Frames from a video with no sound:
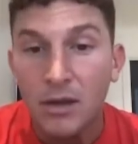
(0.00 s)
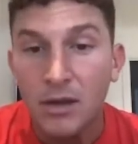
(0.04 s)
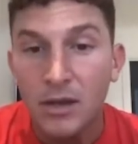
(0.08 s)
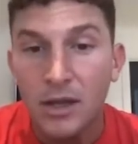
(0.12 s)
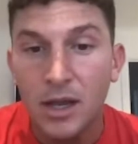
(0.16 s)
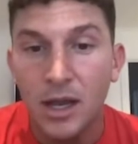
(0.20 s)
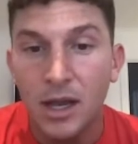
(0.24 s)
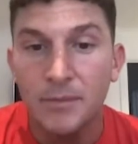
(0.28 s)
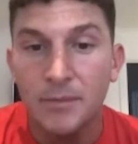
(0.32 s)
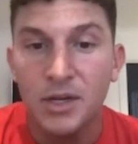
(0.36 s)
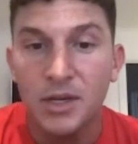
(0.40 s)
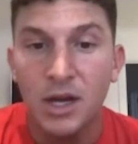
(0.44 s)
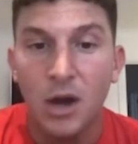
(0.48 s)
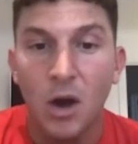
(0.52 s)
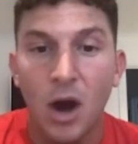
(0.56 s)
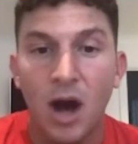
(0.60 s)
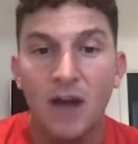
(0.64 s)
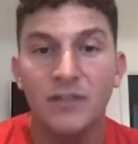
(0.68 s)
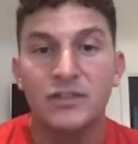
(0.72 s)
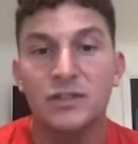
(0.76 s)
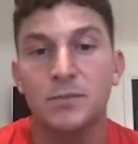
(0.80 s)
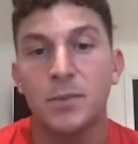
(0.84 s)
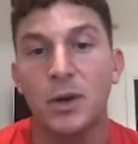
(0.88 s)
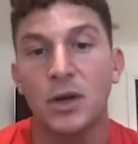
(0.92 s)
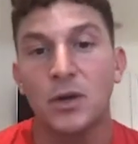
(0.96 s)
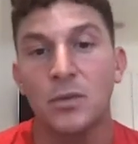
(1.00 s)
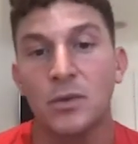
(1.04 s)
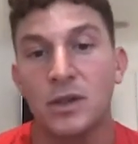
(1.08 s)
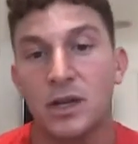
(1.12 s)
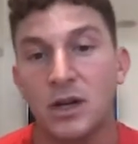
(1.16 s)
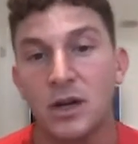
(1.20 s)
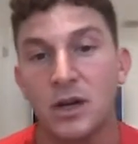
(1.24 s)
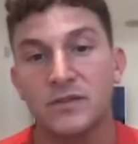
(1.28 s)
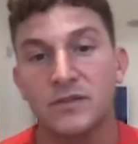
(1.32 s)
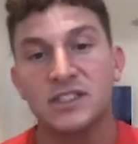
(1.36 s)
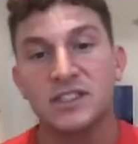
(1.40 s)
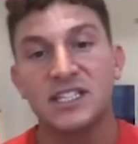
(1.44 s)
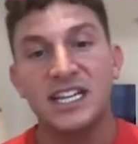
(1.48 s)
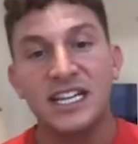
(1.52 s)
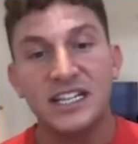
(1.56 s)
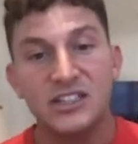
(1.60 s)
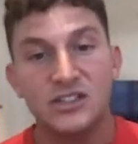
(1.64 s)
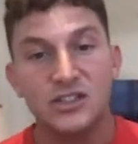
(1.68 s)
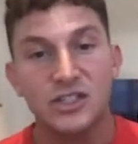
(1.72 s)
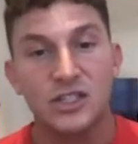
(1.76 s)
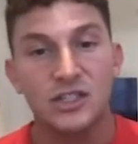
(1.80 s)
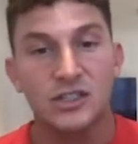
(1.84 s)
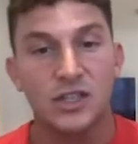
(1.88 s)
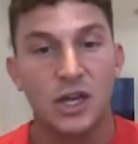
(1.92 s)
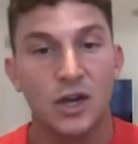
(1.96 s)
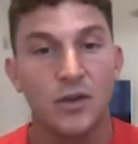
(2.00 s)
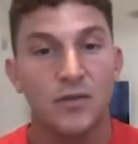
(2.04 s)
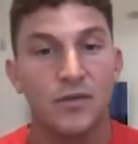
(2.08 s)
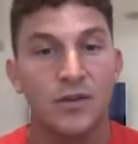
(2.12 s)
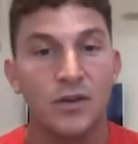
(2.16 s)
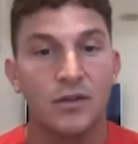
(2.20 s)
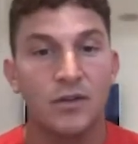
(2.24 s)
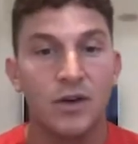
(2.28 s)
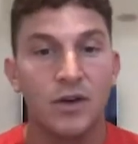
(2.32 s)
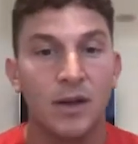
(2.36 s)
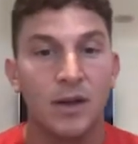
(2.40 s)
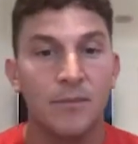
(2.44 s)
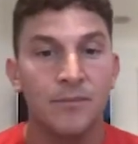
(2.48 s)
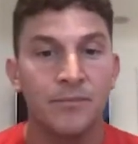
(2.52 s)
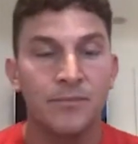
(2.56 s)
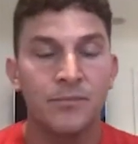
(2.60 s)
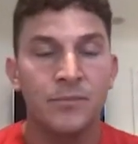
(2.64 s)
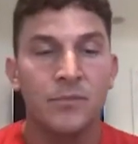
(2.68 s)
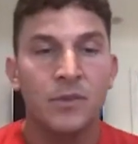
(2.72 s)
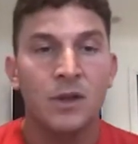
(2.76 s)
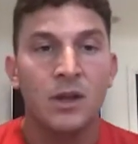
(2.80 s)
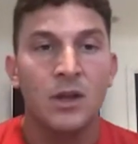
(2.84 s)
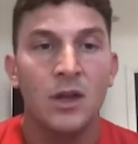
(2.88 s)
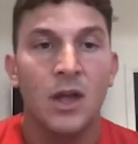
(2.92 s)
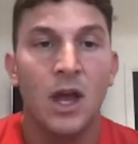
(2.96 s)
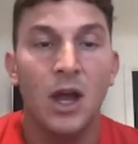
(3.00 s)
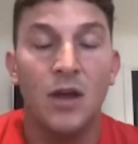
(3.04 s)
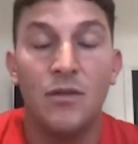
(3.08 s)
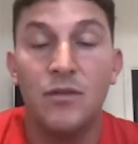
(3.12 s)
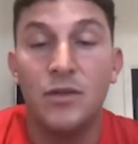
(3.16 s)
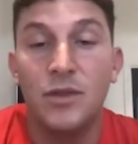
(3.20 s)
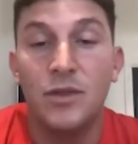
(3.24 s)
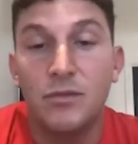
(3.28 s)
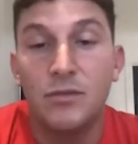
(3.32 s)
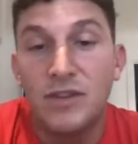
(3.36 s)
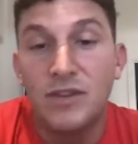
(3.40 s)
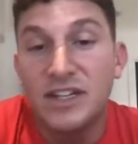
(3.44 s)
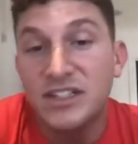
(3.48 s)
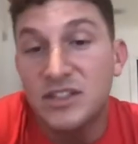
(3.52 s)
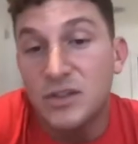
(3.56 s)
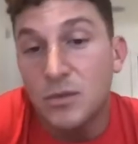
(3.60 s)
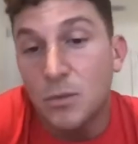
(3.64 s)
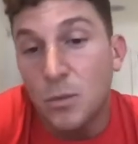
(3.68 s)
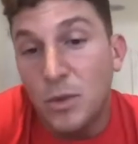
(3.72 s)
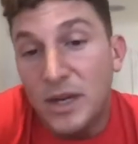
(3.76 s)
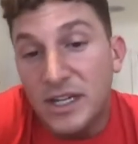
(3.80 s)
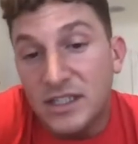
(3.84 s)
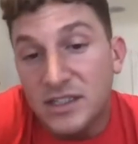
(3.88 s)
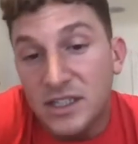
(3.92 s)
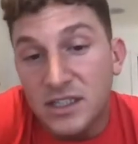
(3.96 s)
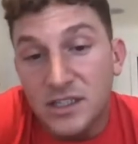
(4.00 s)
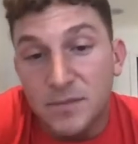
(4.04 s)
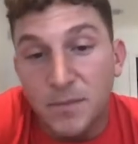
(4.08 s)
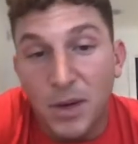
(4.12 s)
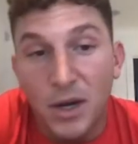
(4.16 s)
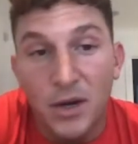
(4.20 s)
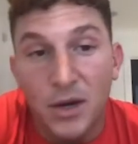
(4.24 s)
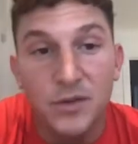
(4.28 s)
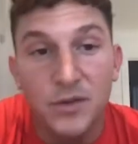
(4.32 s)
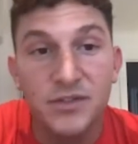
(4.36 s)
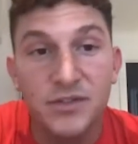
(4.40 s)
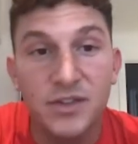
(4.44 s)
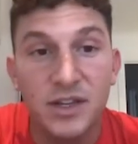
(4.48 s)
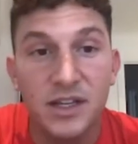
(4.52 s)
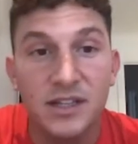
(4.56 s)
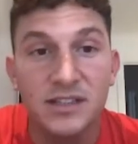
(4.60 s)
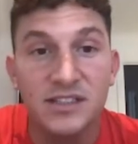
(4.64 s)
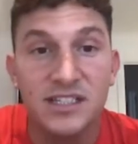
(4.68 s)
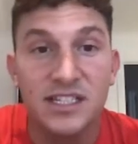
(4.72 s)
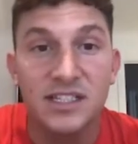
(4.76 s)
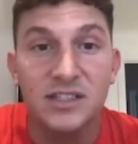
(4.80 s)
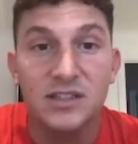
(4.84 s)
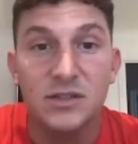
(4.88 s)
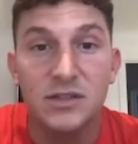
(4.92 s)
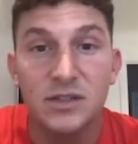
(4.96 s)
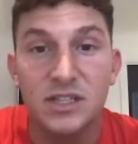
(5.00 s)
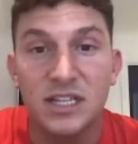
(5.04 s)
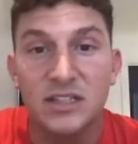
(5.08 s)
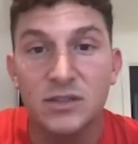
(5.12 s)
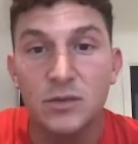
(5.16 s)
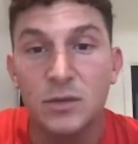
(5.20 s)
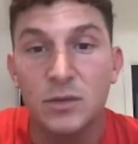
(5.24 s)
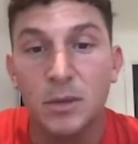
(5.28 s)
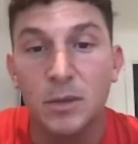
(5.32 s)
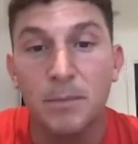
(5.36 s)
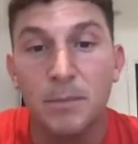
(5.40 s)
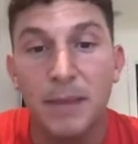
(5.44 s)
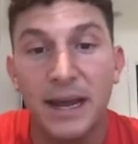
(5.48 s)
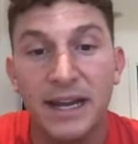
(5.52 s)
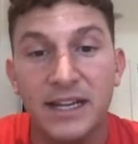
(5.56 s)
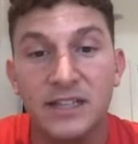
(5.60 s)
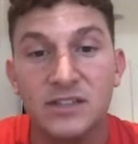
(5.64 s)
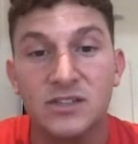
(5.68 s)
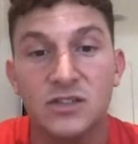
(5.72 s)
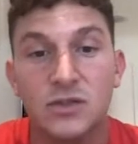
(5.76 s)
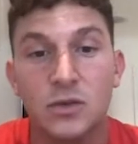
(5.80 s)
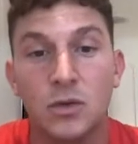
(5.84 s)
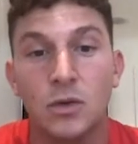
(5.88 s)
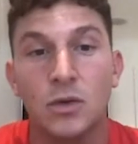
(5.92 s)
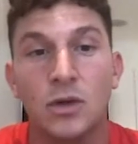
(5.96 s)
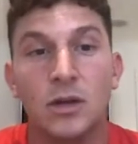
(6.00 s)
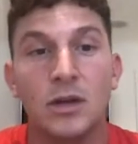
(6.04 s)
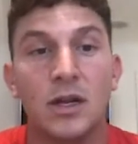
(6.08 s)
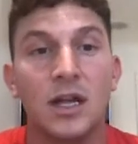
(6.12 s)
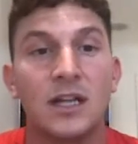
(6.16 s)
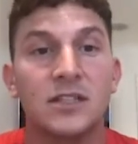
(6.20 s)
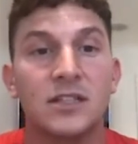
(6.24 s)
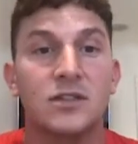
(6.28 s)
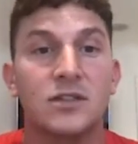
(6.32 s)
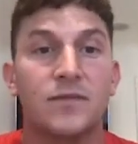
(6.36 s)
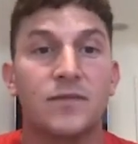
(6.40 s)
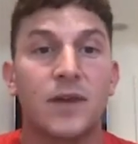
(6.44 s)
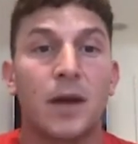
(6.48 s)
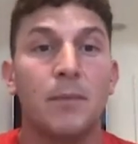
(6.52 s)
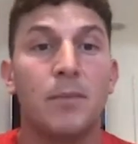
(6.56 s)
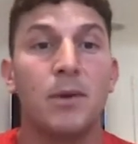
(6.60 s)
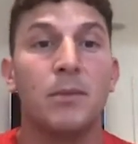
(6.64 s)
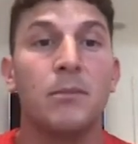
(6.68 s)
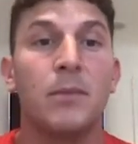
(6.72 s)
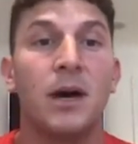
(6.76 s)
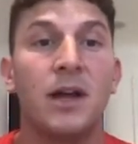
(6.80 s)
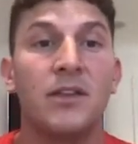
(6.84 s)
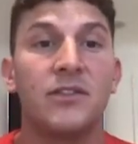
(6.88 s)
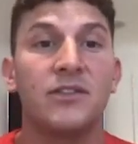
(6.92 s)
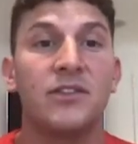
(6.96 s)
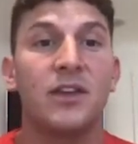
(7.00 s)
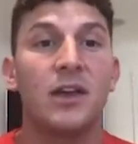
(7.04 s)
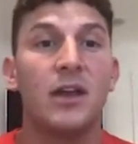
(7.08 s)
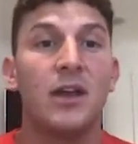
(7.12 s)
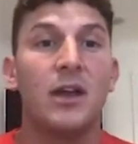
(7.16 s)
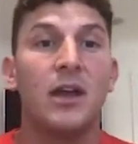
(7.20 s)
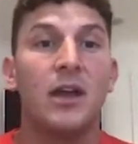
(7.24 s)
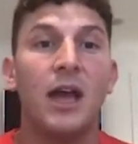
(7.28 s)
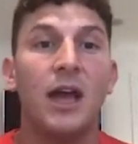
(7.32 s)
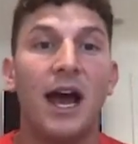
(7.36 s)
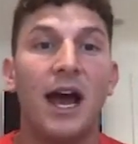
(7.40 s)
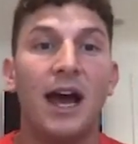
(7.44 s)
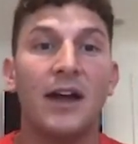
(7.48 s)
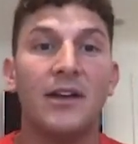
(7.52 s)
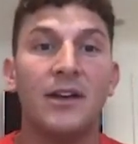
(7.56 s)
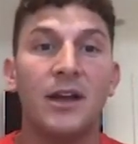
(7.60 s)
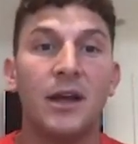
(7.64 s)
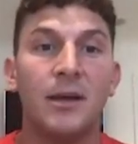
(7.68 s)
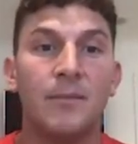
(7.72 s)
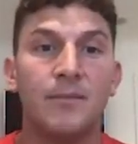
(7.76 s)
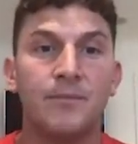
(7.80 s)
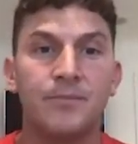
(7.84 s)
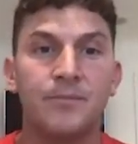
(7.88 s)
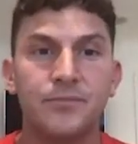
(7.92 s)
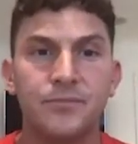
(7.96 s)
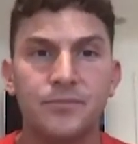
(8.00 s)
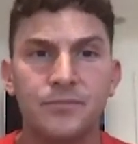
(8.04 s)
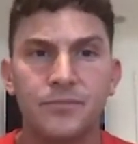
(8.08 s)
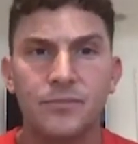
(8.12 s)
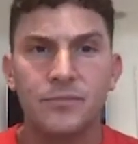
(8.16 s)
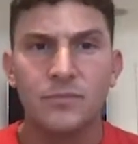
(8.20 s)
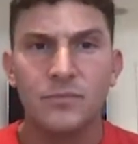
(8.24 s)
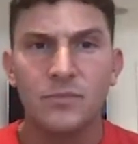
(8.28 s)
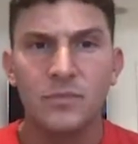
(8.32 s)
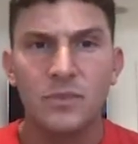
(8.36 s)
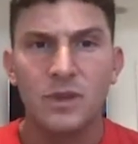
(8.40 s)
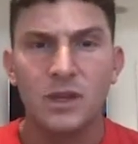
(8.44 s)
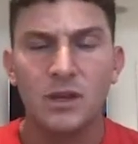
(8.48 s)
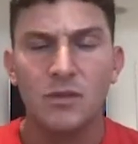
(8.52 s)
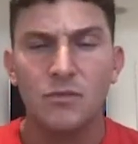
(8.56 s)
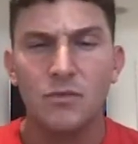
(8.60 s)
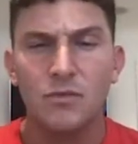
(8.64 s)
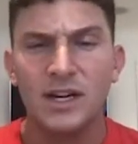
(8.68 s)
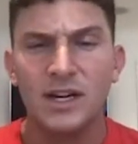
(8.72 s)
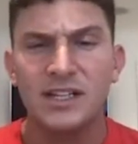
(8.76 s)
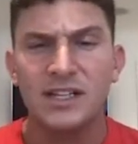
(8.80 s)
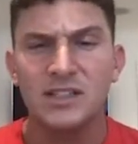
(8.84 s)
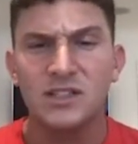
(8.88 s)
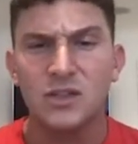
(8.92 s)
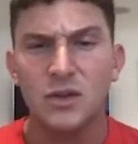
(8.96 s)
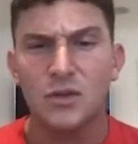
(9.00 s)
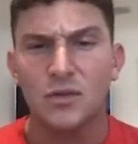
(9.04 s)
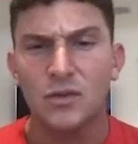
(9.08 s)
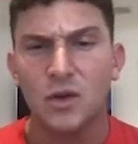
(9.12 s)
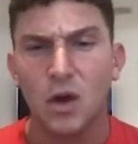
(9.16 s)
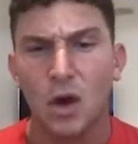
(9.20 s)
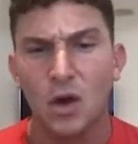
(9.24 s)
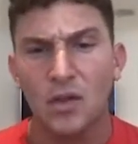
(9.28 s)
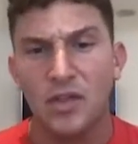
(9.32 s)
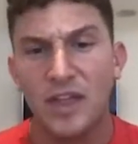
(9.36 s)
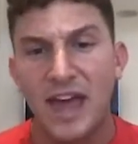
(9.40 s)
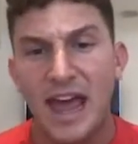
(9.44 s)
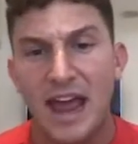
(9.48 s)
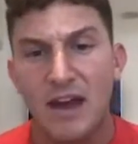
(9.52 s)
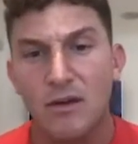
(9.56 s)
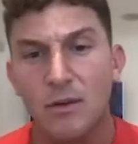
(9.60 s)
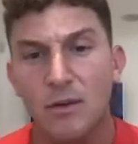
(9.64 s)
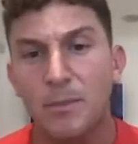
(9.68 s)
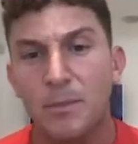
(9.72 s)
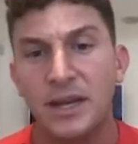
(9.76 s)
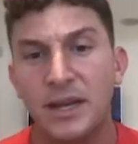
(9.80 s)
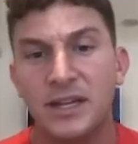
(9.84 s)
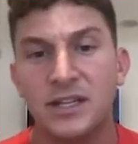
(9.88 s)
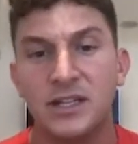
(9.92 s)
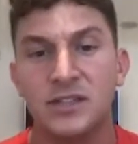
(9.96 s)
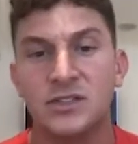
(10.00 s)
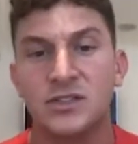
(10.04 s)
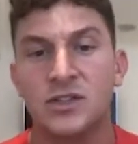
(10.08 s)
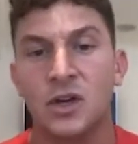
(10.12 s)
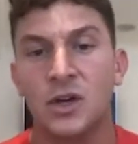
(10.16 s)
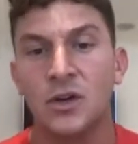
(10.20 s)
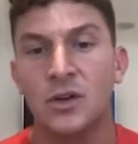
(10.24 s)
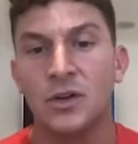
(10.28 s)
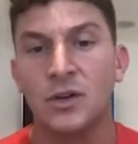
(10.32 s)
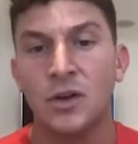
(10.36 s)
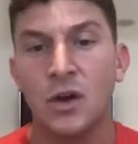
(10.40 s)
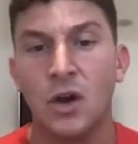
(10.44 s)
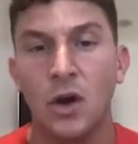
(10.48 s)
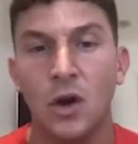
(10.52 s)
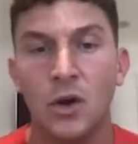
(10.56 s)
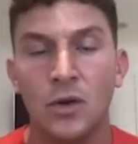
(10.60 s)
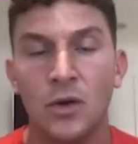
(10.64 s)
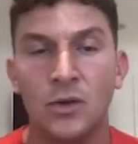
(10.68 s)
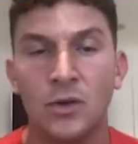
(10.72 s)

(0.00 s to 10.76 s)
I've spoken with a lot of teachers over the recent weeks, I suppose, since we've been back in school the last couple of months, and really sort of got their opinions on